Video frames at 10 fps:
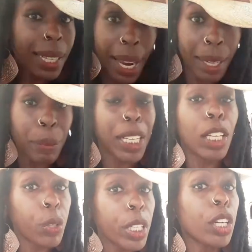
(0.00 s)
that
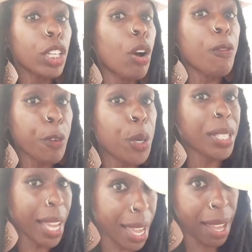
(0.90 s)
because we're going to know
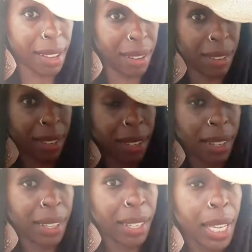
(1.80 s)
firsthand.
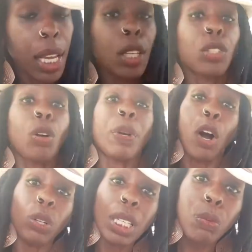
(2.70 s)
So we holy